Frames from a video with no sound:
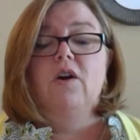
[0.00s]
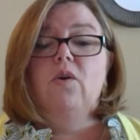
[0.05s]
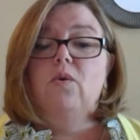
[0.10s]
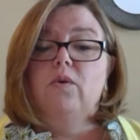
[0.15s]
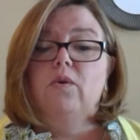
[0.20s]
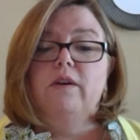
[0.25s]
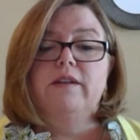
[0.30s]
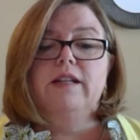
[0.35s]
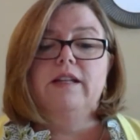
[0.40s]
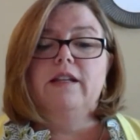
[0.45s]

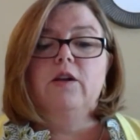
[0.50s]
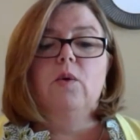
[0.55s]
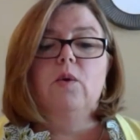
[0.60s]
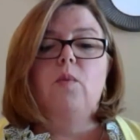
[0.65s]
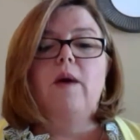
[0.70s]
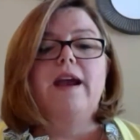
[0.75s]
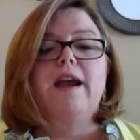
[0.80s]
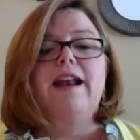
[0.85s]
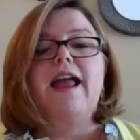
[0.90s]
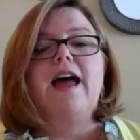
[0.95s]
or in the
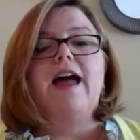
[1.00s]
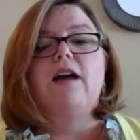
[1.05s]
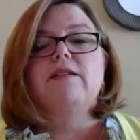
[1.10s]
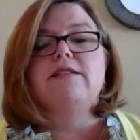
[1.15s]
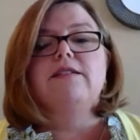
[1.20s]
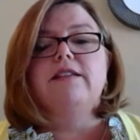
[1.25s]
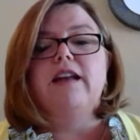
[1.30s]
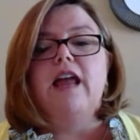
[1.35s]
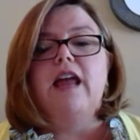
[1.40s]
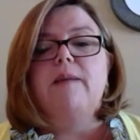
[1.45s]
little White
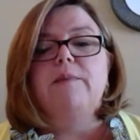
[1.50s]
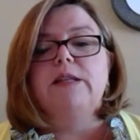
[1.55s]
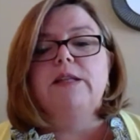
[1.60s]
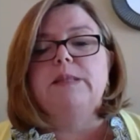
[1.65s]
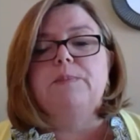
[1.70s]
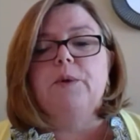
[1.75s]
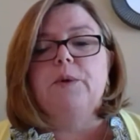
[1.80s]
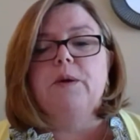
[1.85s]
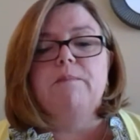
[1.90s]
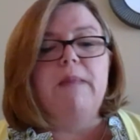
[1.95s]
House in
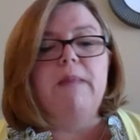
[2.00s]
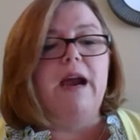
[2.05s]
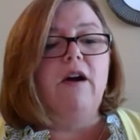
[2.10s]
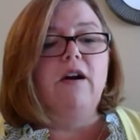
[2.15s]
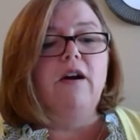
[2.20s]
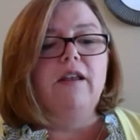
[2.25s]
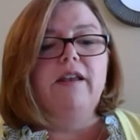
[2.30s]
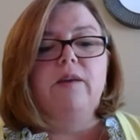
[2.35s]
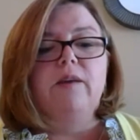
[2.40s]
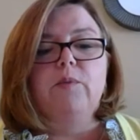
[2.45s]
Emmitsburg,
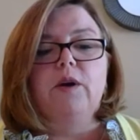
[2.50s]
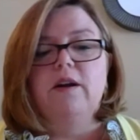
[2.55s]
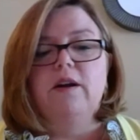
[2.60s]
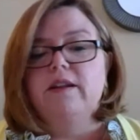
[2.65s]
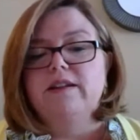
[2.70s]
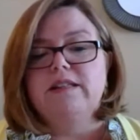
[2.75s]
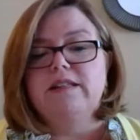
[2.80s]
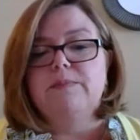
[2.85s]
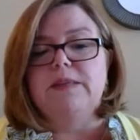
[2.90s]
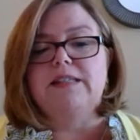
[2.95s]
Maryland, where
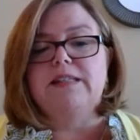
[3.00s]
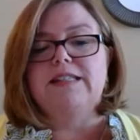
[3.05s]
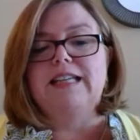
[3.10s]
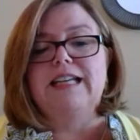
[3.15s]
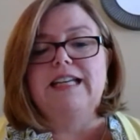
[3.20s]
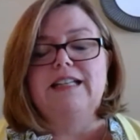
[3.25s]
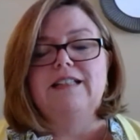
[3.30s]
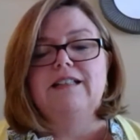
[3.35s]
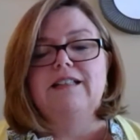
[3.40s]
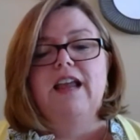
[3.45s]
Elizabeth
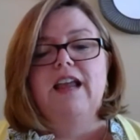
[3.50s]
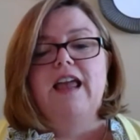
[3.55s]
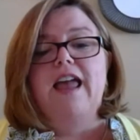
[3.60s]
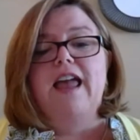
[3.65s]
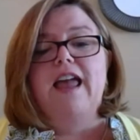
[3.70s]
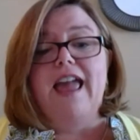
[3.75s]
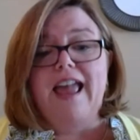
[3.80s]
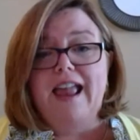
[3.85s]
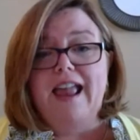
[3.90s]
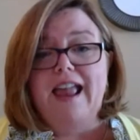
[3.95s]
Seton
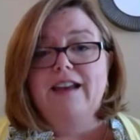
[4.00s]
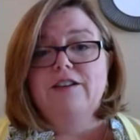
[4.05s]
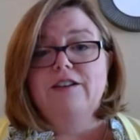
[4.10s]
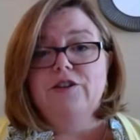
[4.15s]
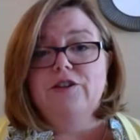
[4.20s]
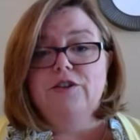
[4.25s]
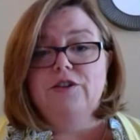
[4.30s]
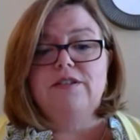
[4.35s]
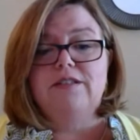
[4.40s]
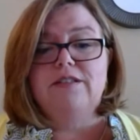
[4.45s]

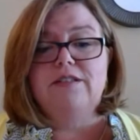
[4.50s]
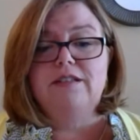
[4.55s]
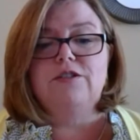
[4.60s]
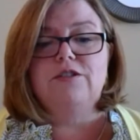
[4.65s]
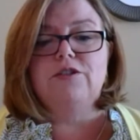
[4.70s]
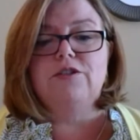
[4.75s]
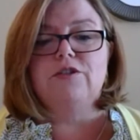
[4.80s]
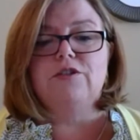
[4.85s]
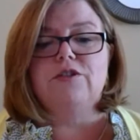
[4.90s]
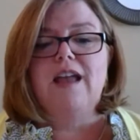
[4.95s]
and her
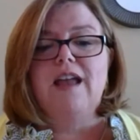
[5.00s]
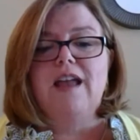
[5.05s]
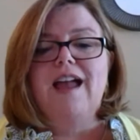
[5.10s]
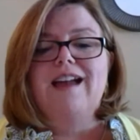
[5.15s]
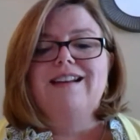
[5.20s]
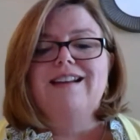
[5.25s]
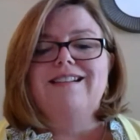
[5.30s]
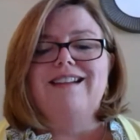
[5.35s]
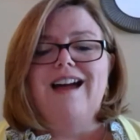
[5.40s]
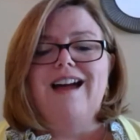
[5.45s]
sisters
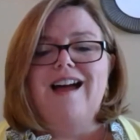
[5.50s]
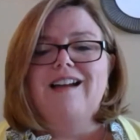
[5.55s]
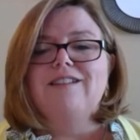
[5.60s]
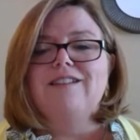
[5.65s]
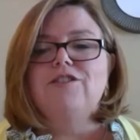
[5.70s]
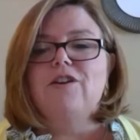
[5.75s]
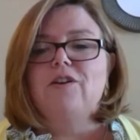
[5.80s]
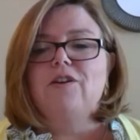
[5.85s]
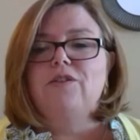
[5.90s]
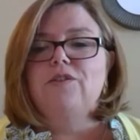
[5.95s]

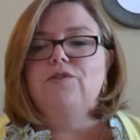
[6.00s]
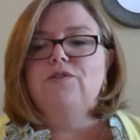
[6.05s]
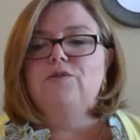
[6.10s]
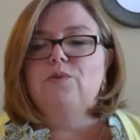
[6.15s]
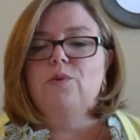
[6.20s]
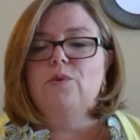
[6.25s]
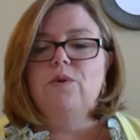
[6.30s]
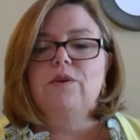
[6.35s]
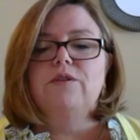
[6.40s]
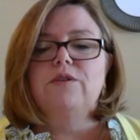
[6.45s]
knocked on the
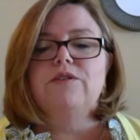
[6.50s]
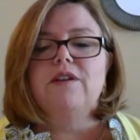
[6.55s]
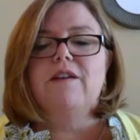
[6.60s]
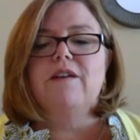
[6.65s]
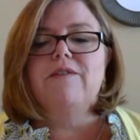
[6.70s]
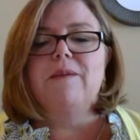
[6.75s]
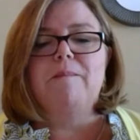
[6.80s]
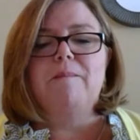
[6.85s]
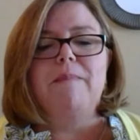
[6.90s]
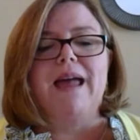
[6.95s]
doors
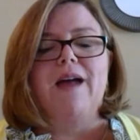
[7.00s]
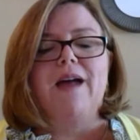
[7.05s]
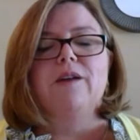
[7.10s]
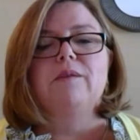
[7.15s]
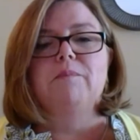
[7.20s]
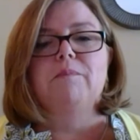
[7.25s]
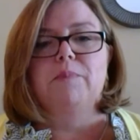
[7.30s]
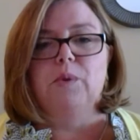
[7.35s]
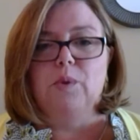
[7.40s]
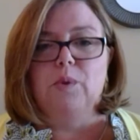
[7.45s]
of the
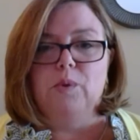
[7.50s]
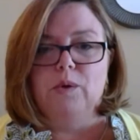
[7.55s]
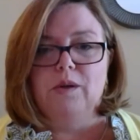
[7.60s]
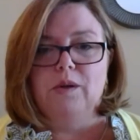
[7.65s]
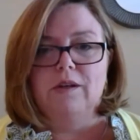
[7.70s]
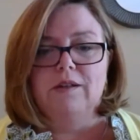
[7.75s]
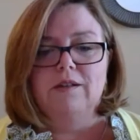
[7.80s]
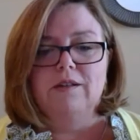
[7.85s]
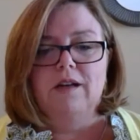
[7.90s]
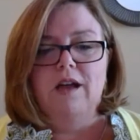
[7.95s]
mountain
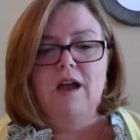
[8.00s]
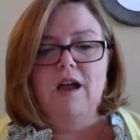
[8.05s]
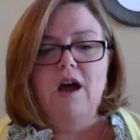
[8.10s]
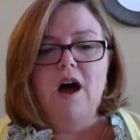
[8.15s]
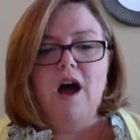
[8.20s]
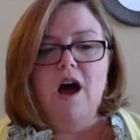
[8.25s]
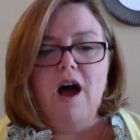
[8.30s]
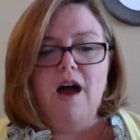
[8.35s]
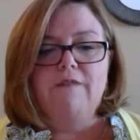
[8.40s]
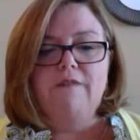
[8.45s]
poor,
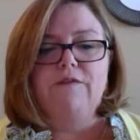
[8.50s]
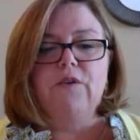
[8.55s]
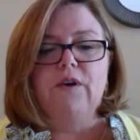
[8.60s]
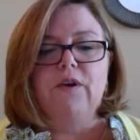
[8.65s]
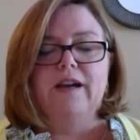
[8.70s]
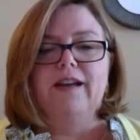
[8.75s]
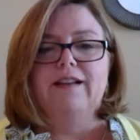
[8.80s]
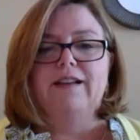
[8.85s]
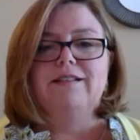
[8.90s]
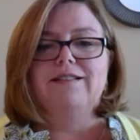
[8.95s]

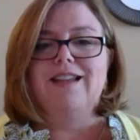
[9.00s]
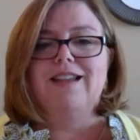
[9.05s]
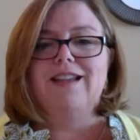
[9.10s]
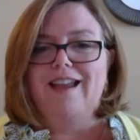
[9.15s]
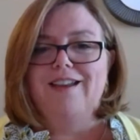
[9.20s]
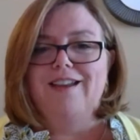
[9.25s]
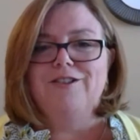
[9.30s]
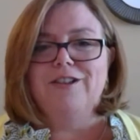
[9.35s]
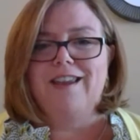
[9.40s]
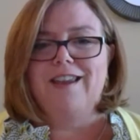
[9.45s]
offering to
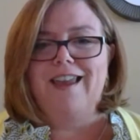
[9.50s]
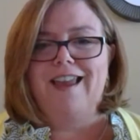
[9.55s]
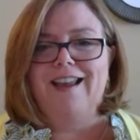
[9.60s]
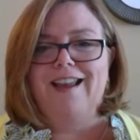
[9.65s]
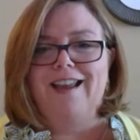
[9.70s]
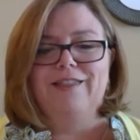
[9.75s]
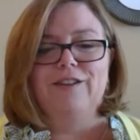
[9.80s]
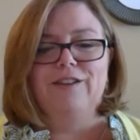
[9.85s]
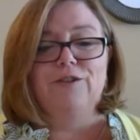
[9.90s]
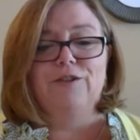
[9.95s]

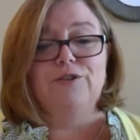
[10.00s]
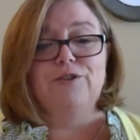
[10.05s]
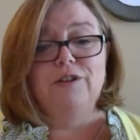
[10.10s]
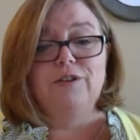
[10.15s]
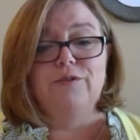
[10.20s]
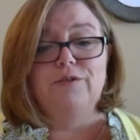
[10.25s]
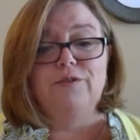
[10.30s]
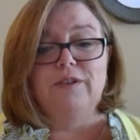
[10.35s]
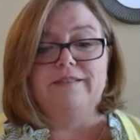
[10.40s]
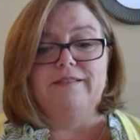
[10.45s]
educate their
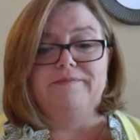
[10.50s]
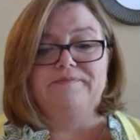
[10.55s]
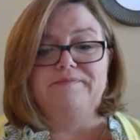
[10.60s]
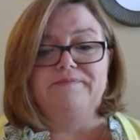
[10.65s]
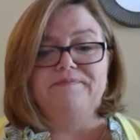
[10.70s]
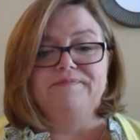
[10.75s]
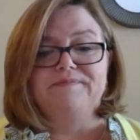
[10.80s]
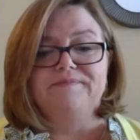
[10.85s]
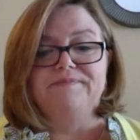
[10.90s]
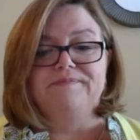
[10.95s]
children.
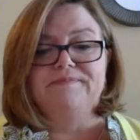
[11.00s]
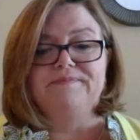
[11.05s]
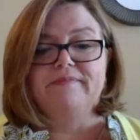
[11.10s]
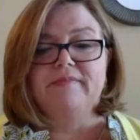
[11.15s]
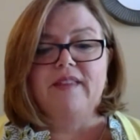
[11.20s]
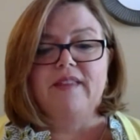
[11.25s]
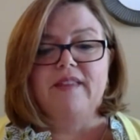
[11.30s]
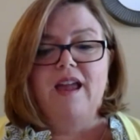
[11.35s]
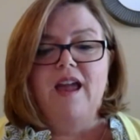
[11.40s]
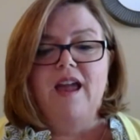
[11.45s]

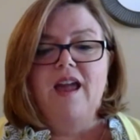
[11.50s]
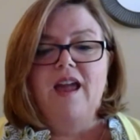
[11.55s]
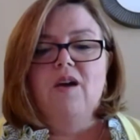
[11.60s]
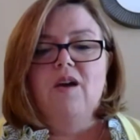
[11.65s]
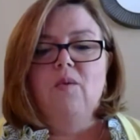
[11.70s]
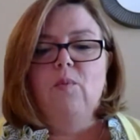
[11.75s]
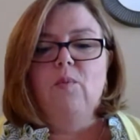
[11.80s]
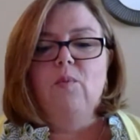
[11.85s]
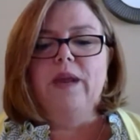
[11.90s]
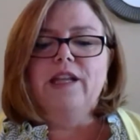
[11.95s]

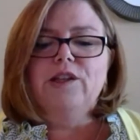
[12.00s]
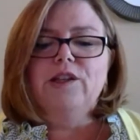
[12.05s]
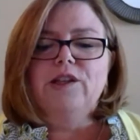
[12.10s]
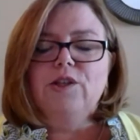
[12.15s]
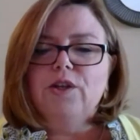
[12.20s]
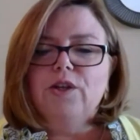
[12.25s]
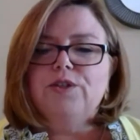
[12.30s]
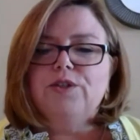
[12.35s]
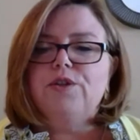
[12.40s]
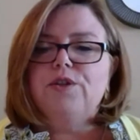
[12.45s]
We can
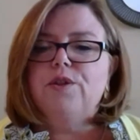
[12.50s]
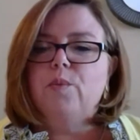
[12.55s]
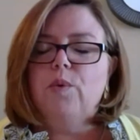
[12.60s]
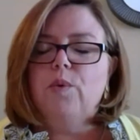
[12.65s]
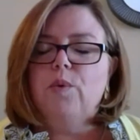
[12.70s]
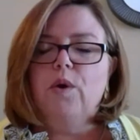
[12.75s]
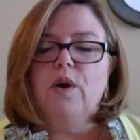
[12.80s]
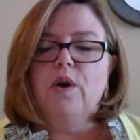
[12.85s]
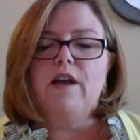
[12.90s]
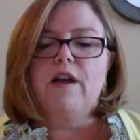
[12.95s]
look to the work